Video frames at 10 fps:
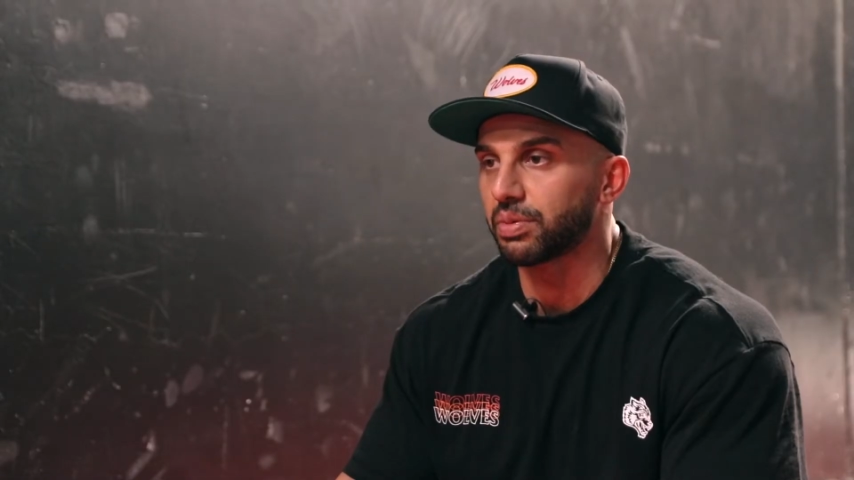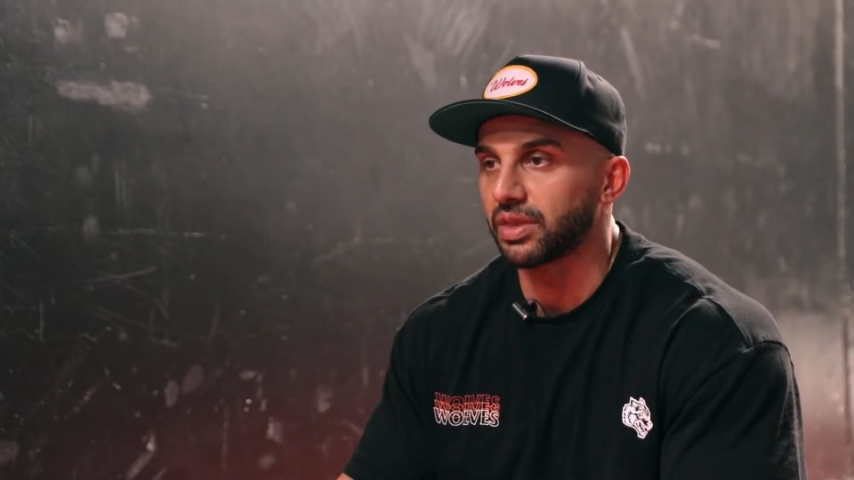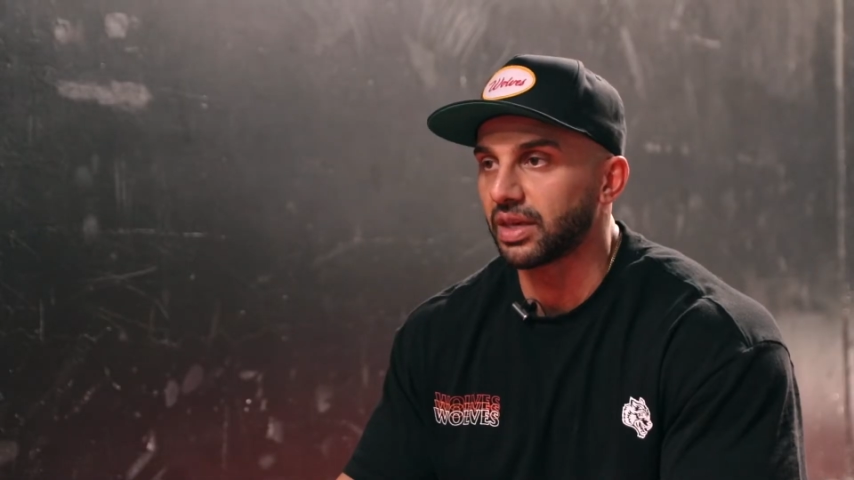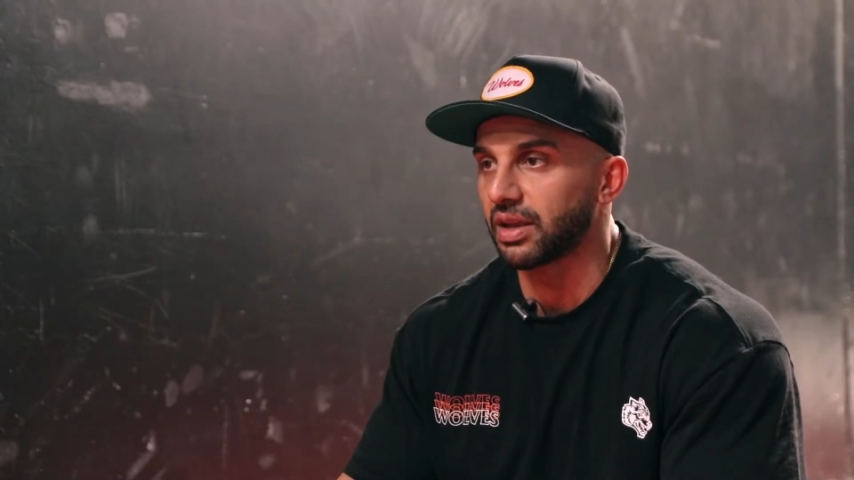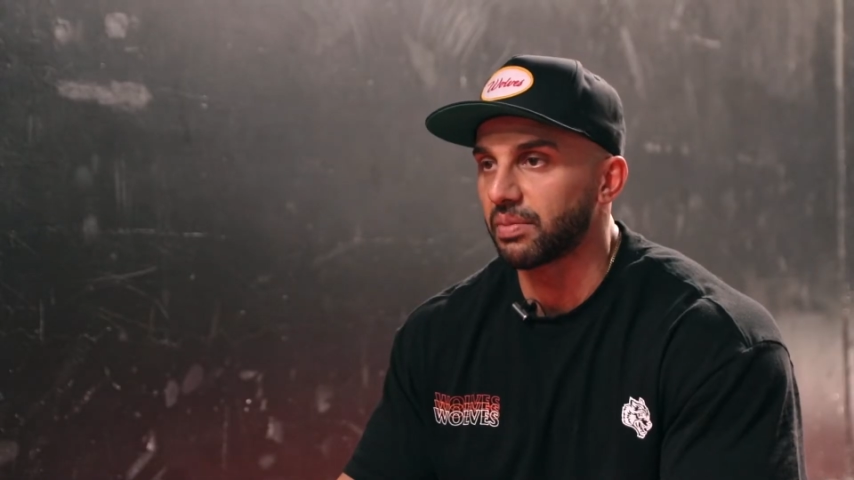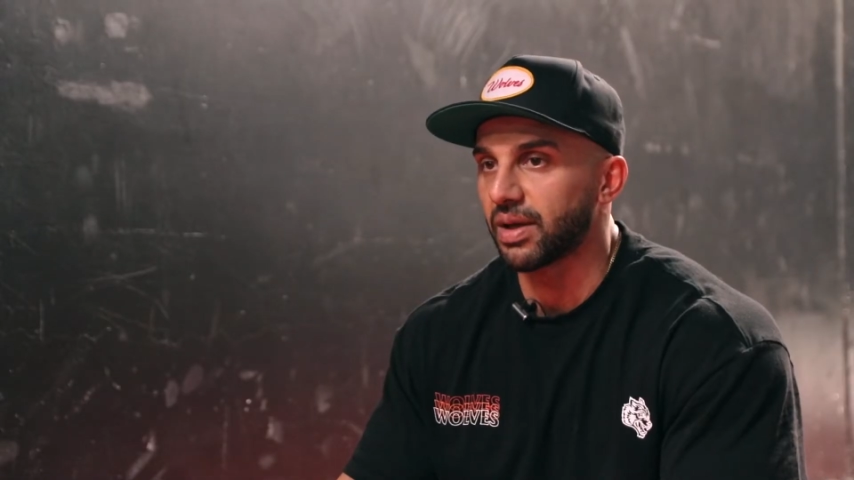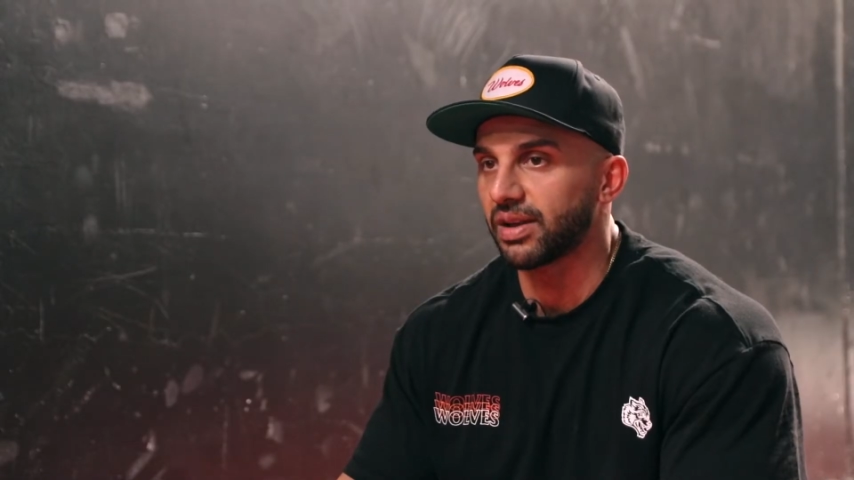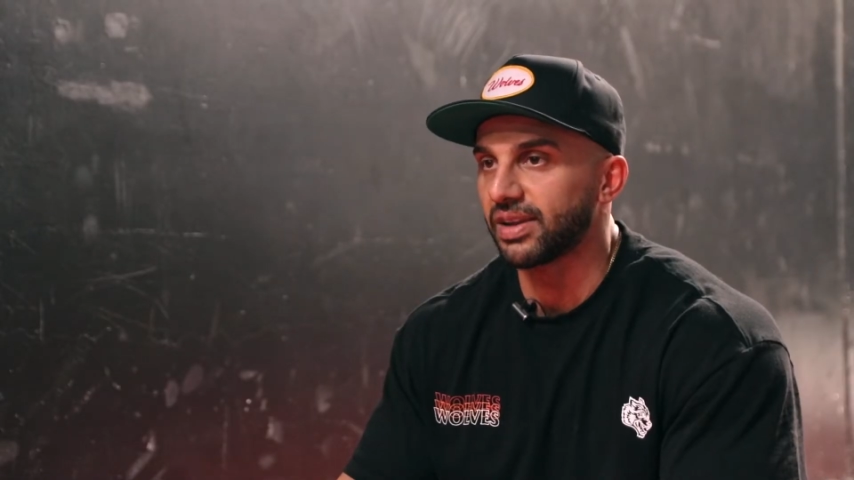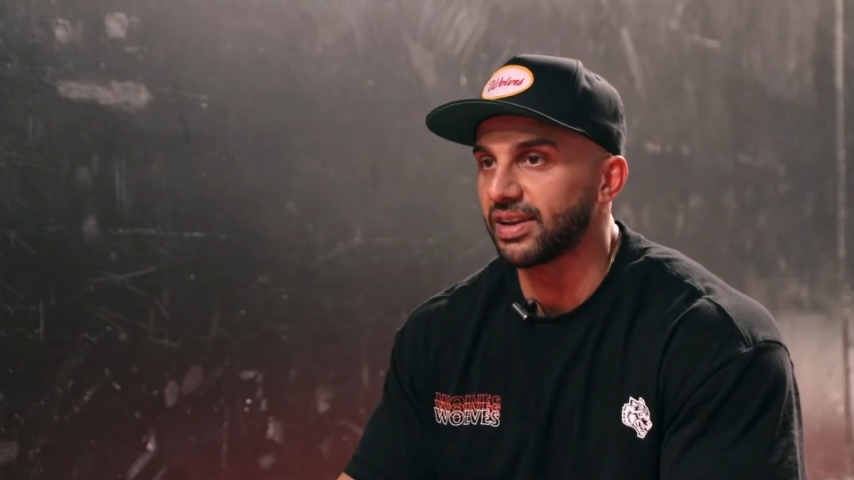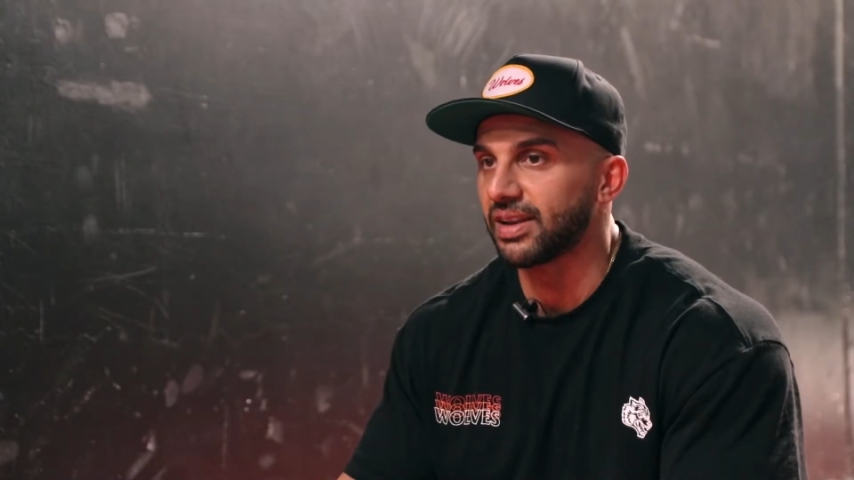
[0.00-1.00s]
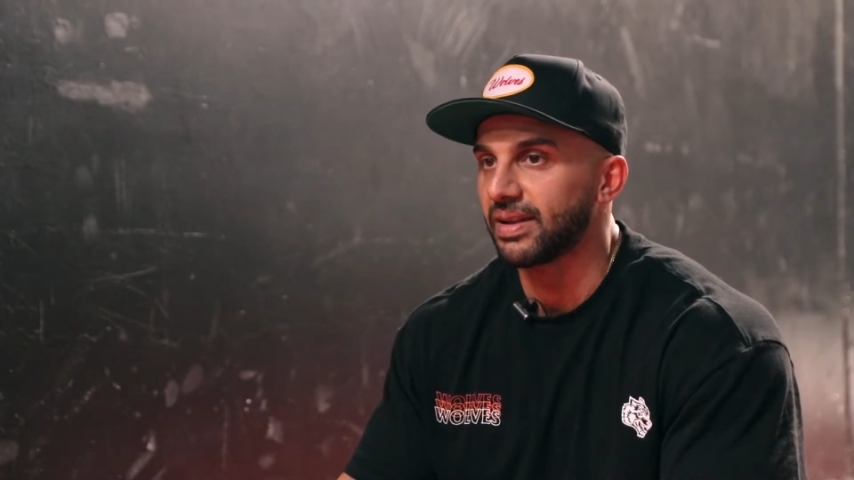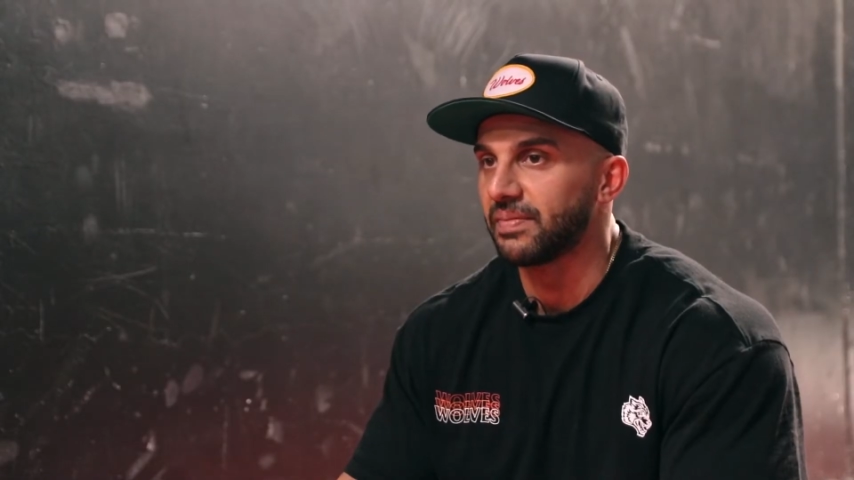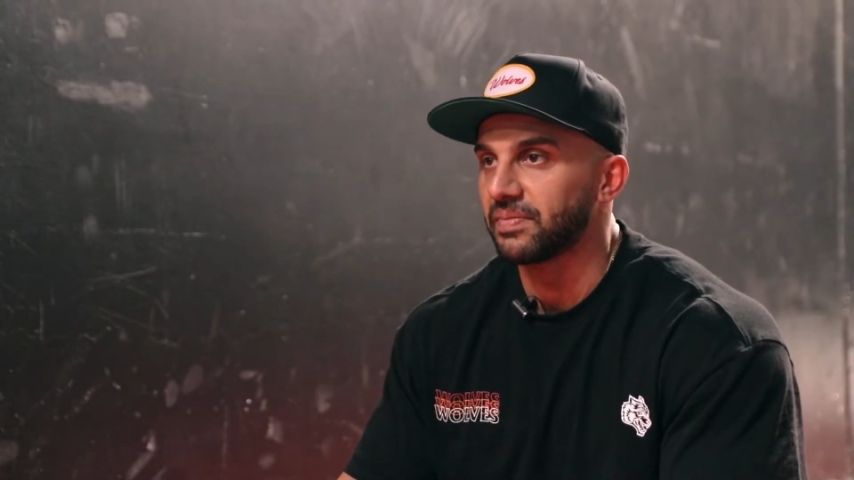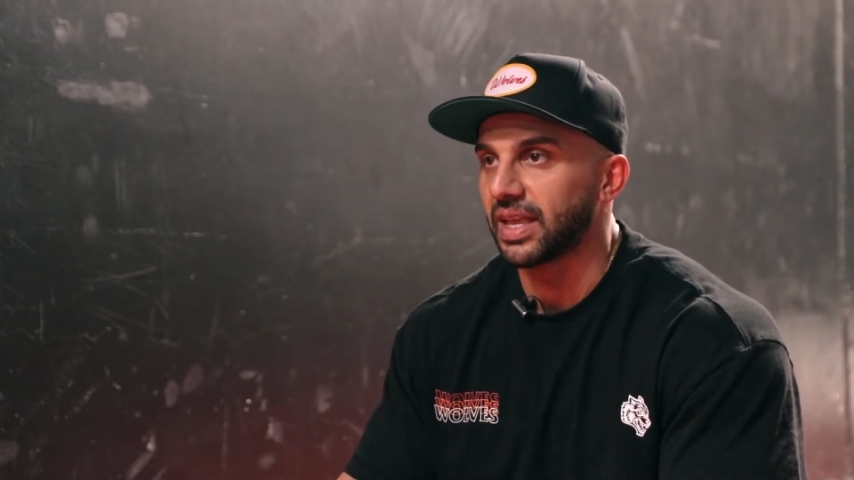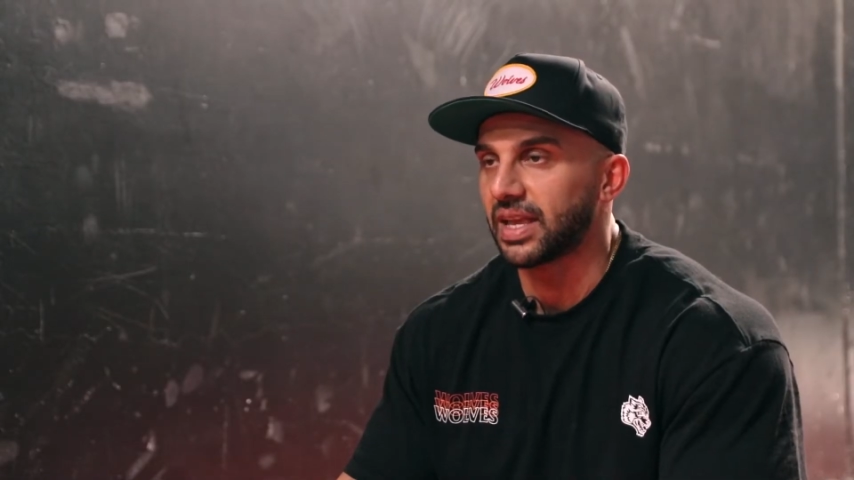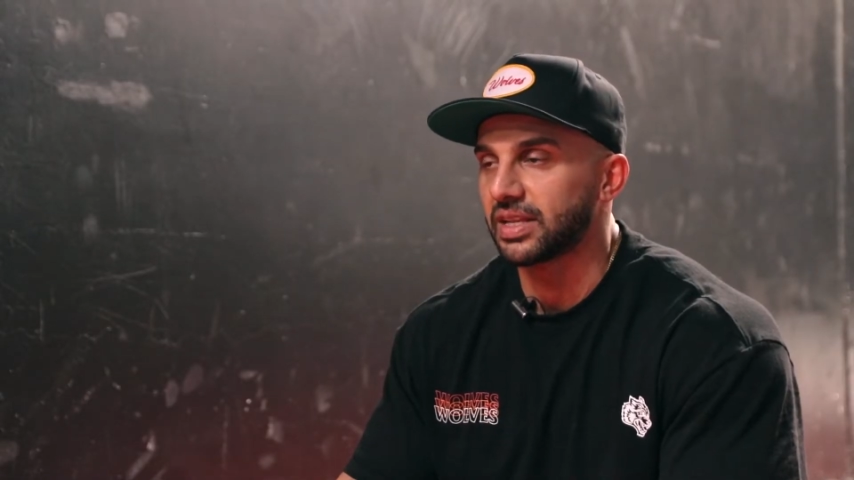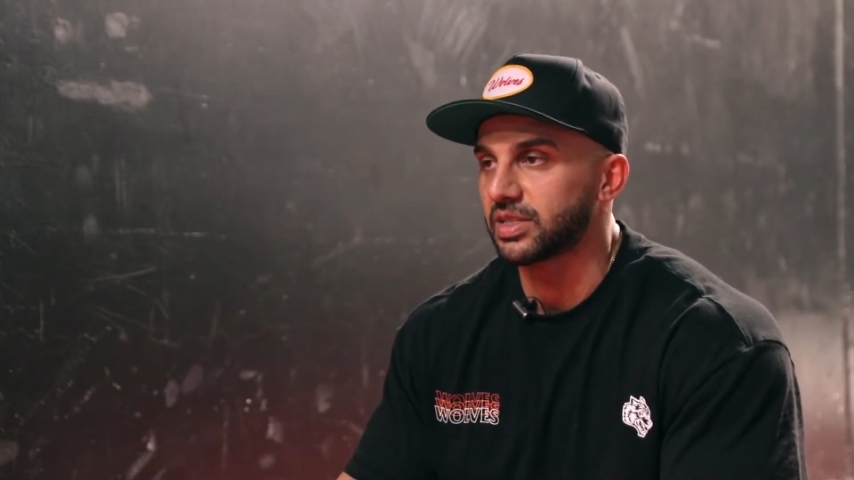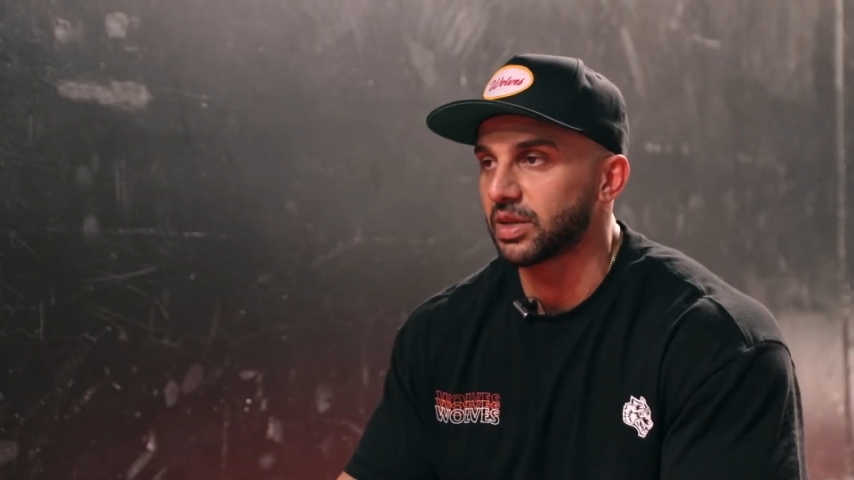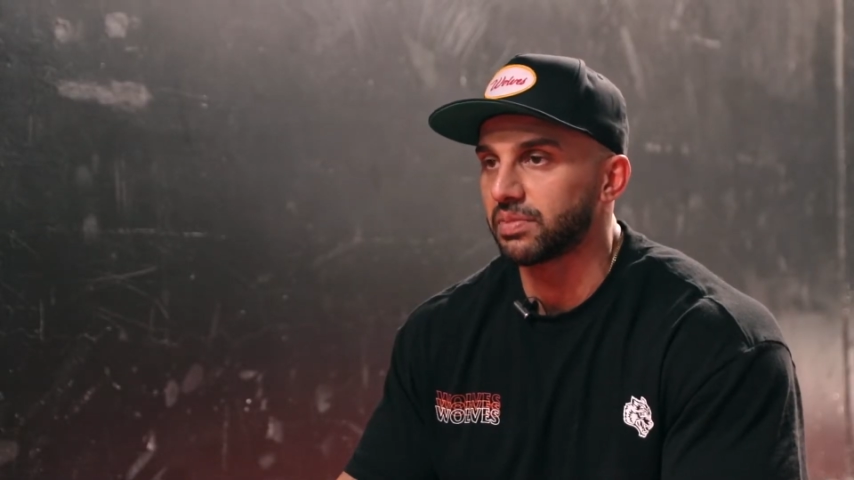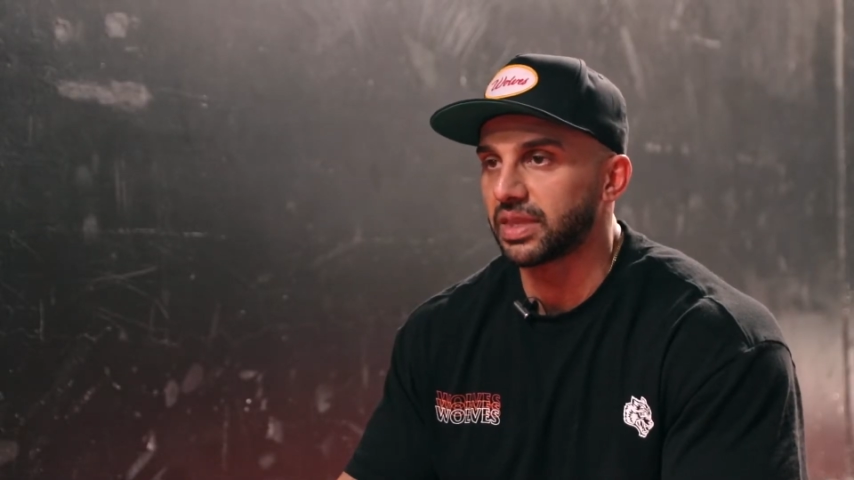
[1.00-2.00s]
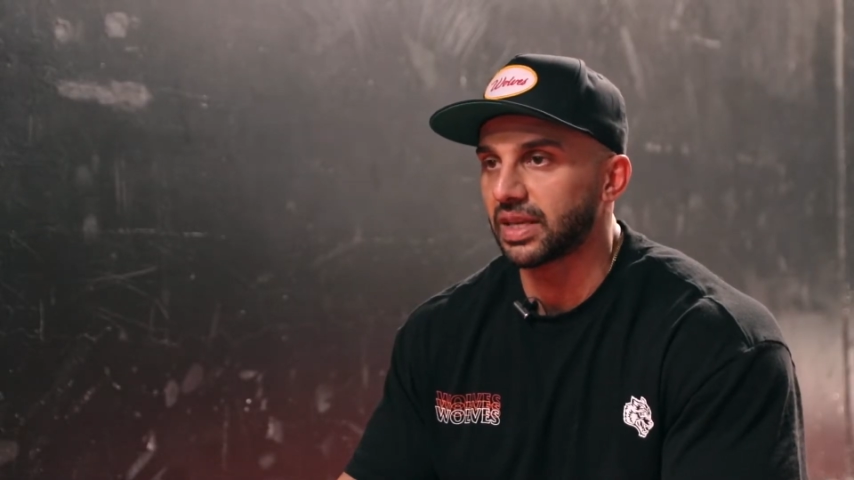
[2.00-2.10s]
thinking about it. And something